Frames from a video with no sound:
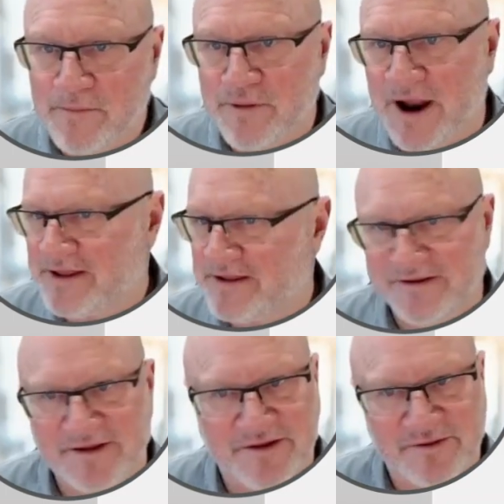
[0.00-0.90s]

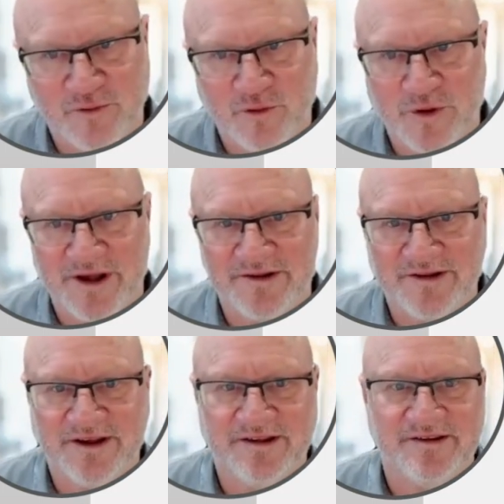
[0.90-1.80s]
Practice, as always,
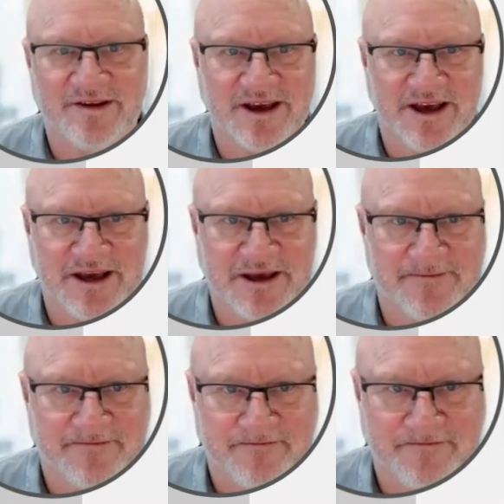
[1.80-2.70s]
is the key.
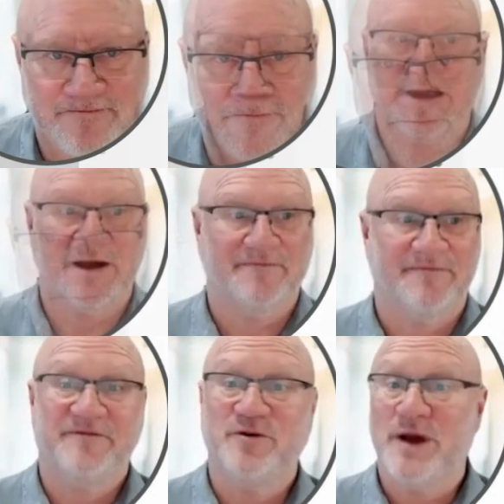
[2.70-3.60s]
A
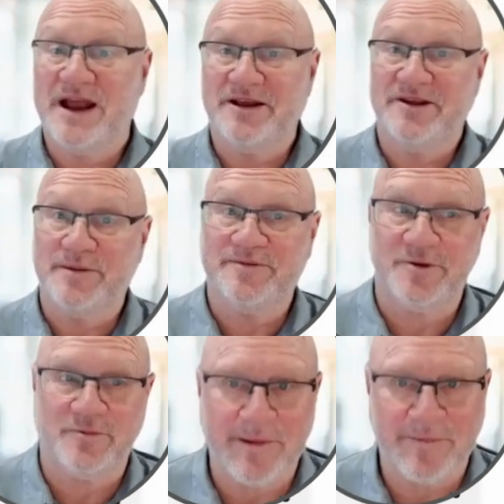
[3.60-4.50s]
few handy tips to
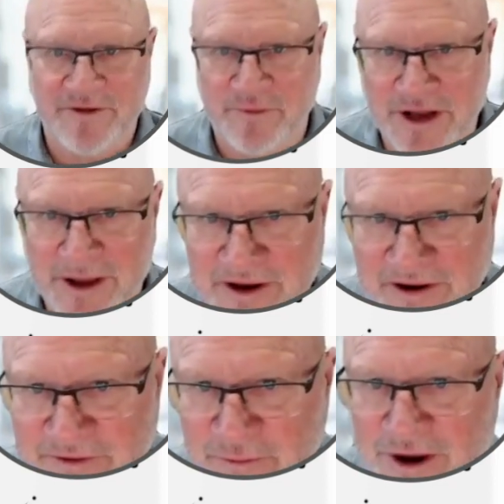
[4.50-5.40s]
wrap this one up,
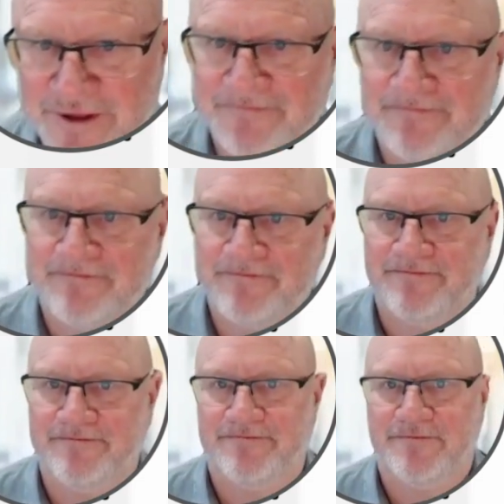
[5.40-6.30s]
everyone.
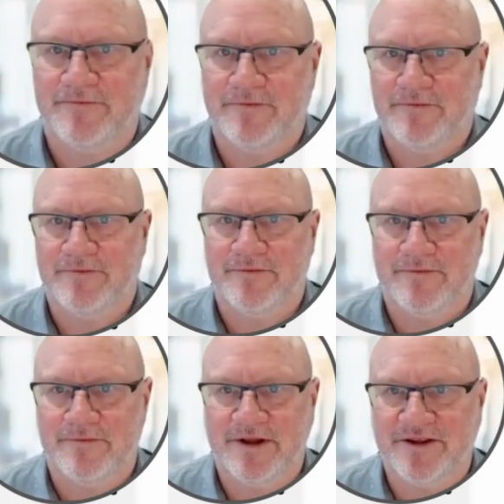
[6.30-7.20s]

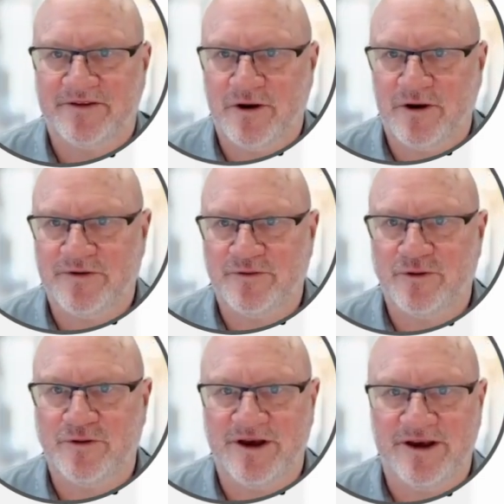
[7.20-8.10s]
Let's go
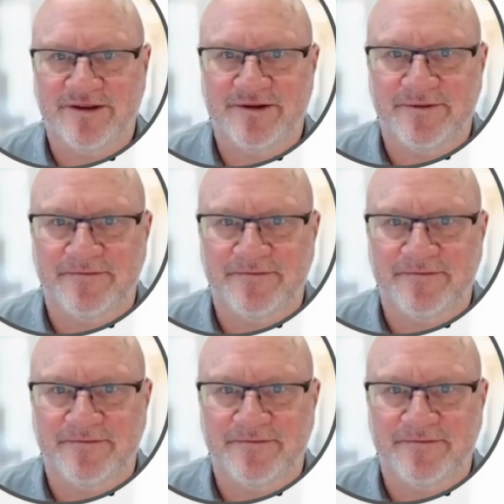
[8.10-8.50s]
through these.